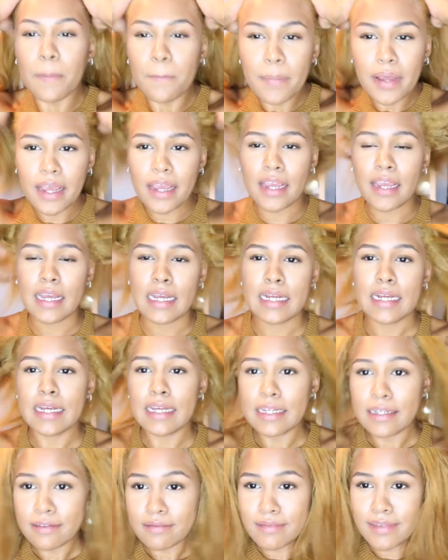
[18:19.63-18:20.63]
But
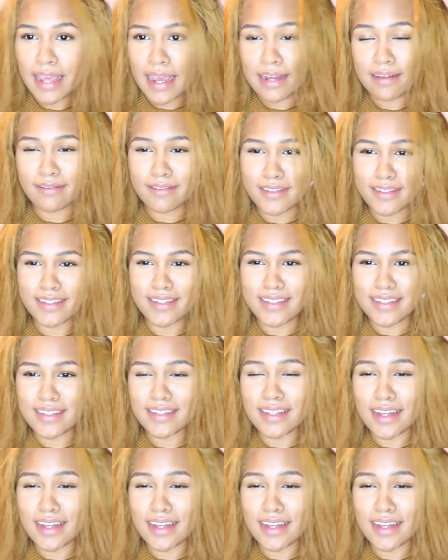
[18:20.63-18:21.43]
yeah, so this is